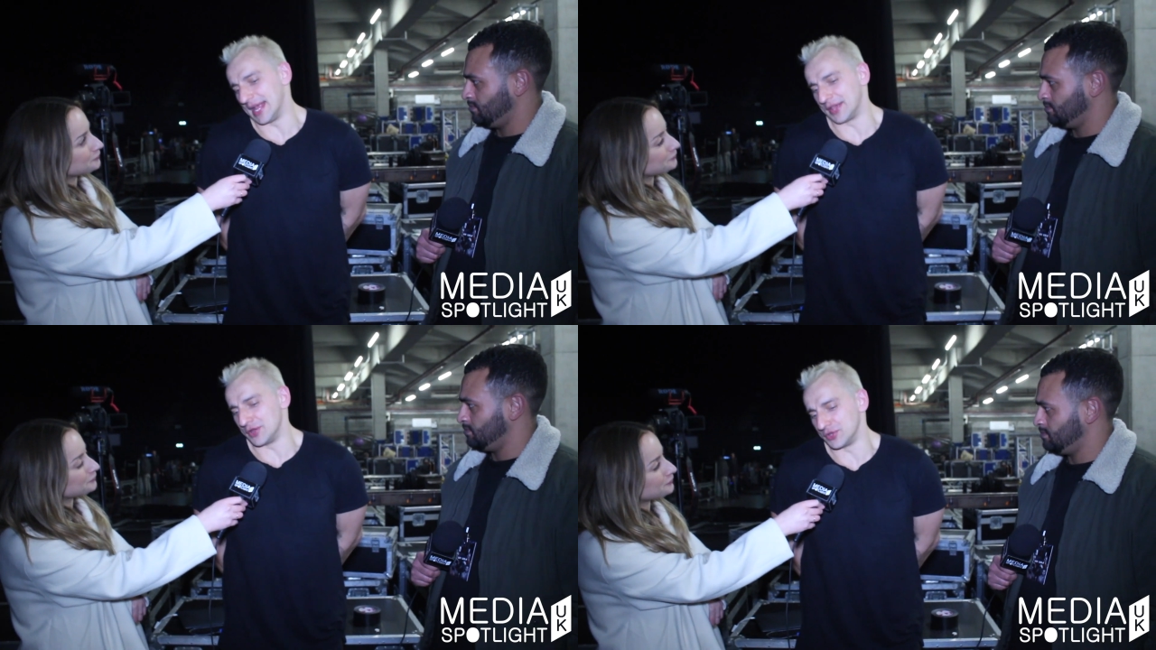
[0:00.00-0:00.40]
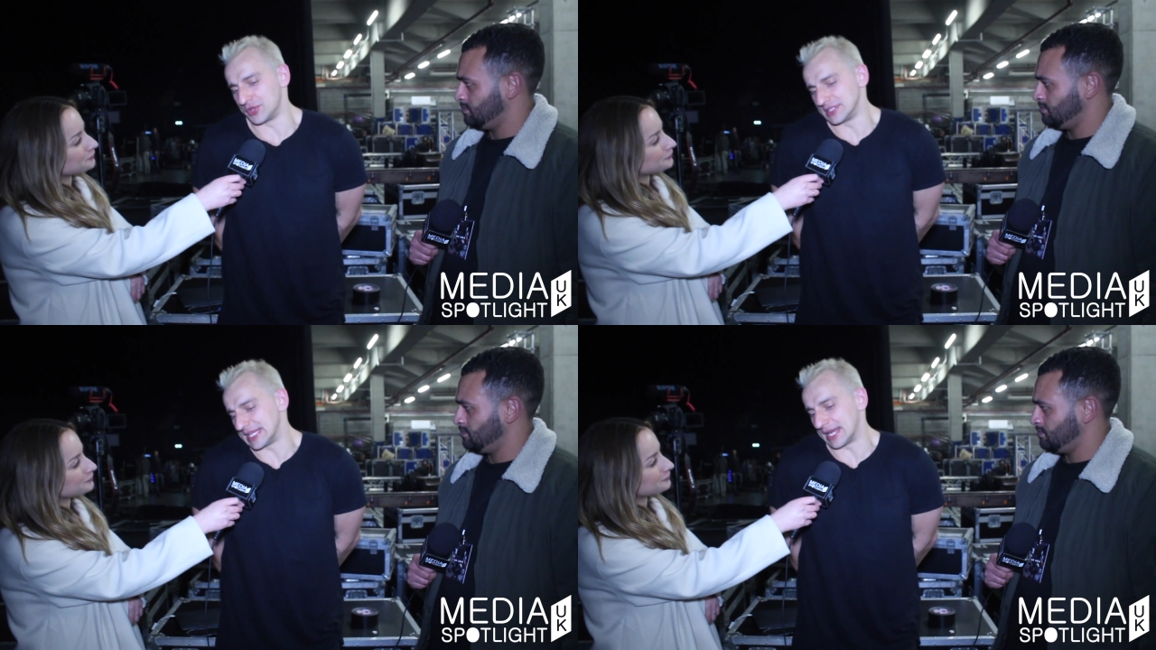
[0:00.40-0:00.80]
Speaker 1: think?
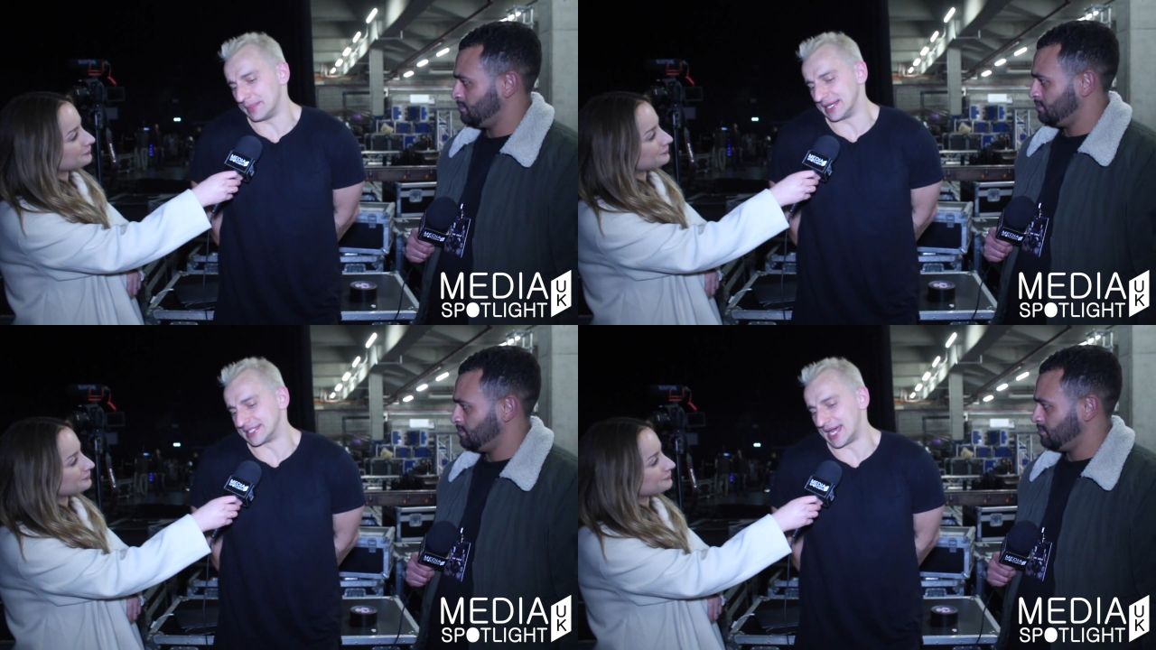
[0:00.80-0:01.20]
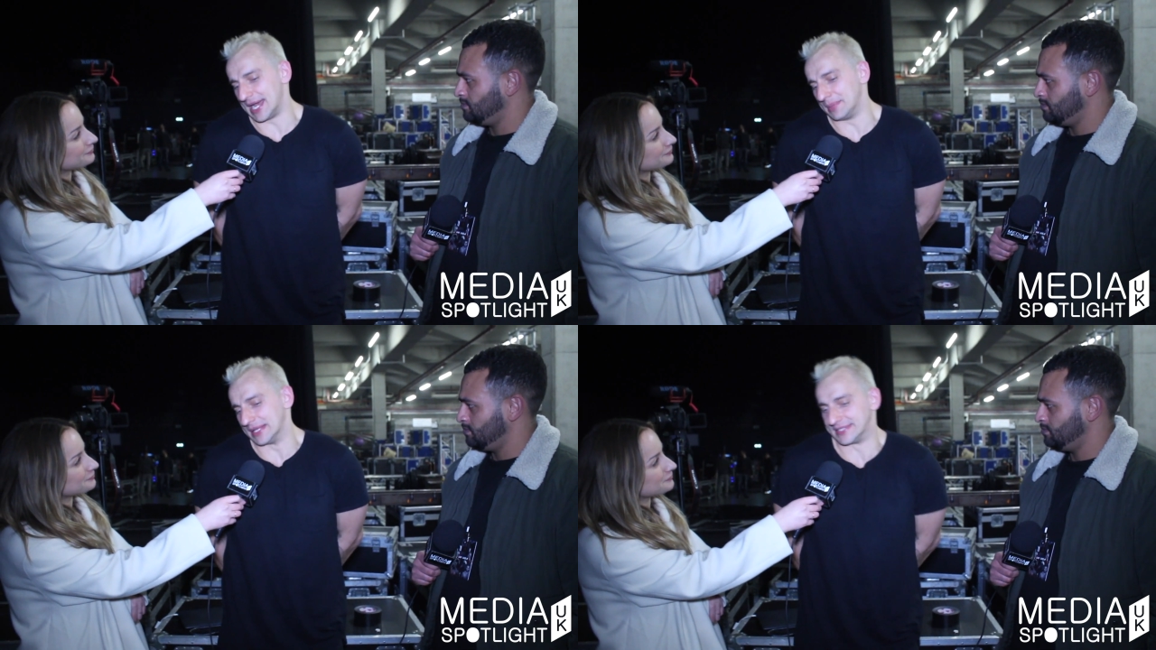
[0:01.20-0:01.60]
You don't take anybody's
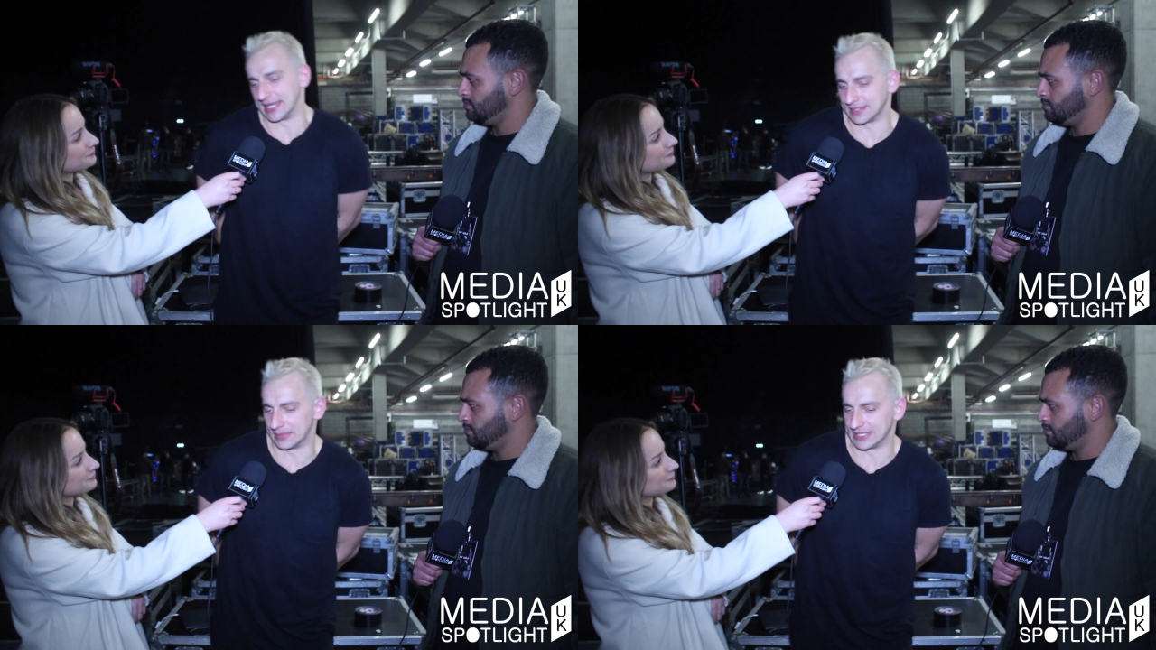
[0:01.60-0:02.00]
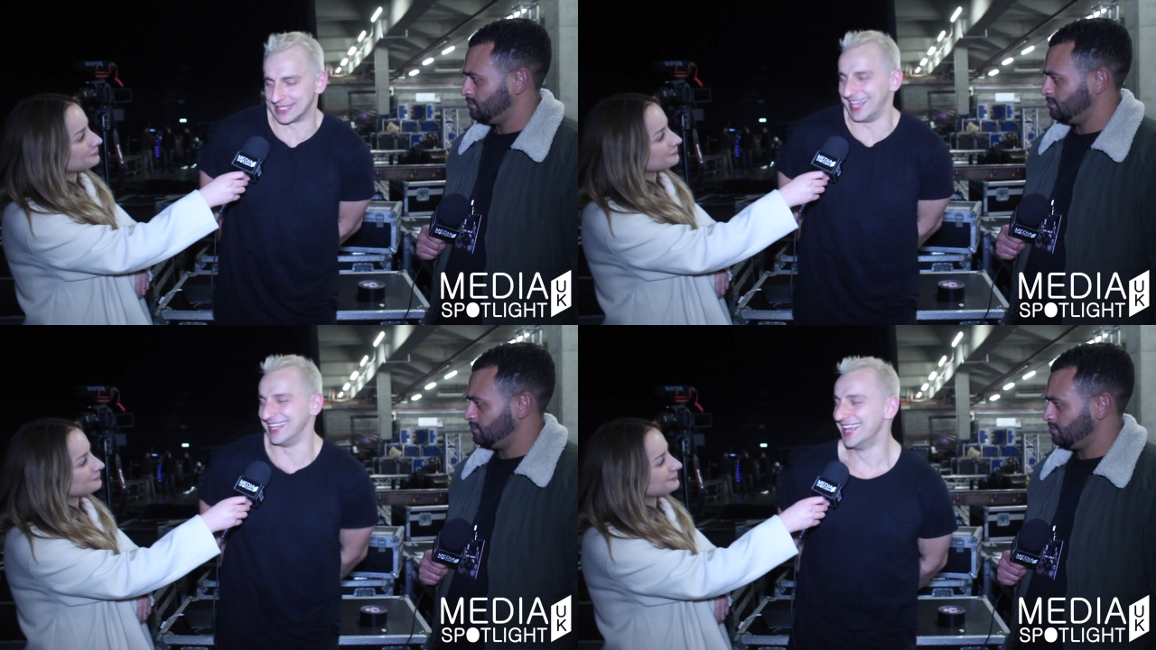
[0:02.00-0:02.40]
side, but take
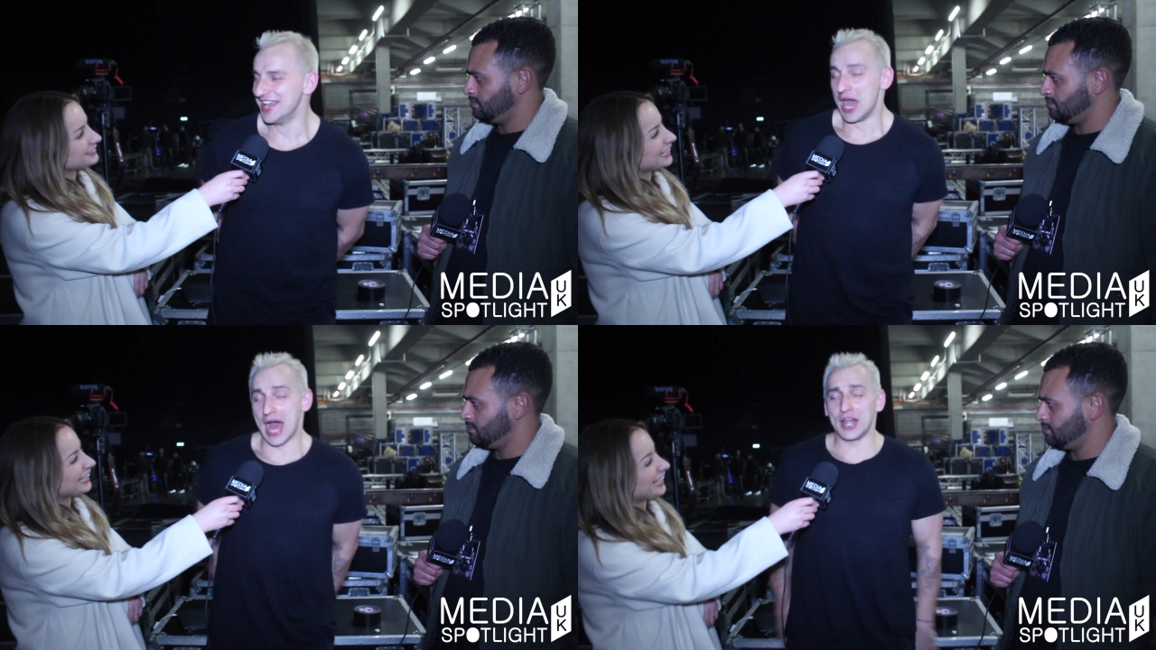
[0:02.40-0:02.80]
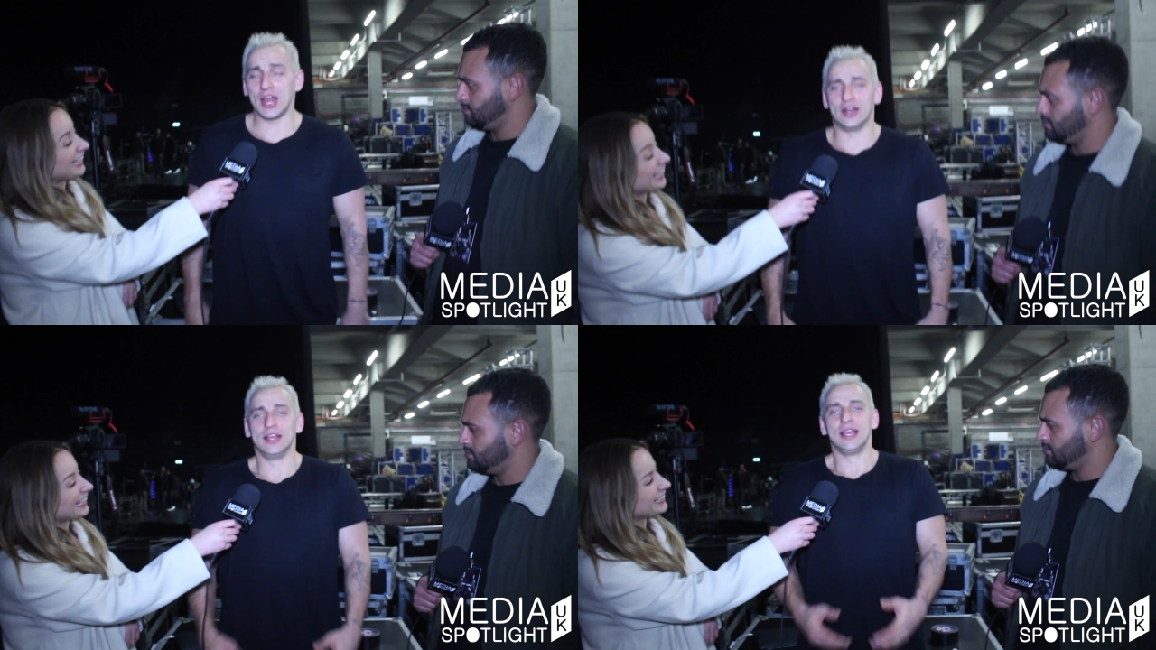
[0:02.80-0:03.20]
somebody's side.
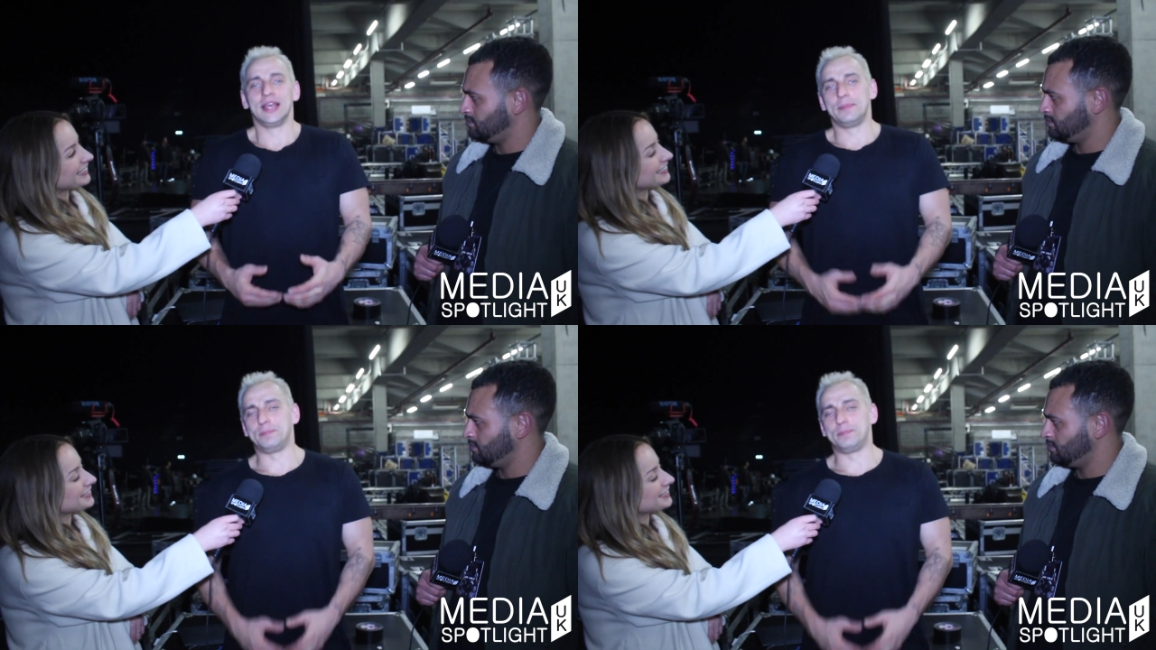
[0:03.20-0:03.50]
I don't know.